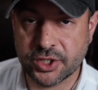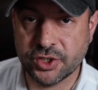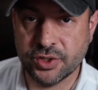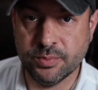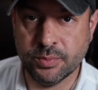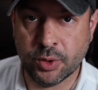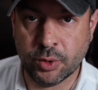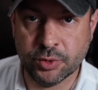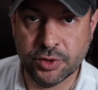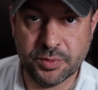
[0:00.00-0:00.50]

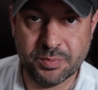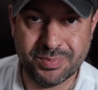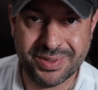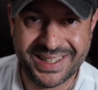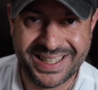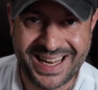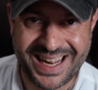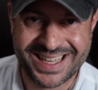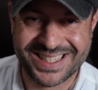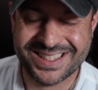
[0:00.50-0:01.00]
molded
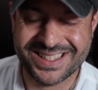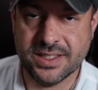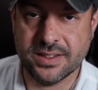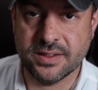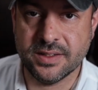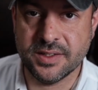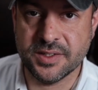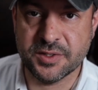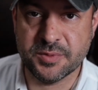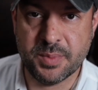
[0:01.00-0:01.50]
plastic
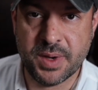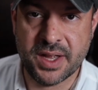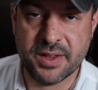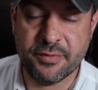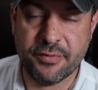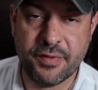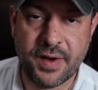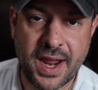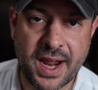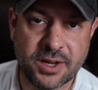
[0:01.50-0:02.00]
that is
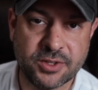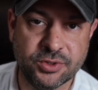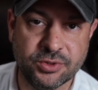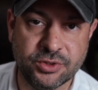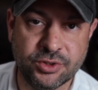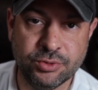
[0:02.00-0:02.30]
manufactured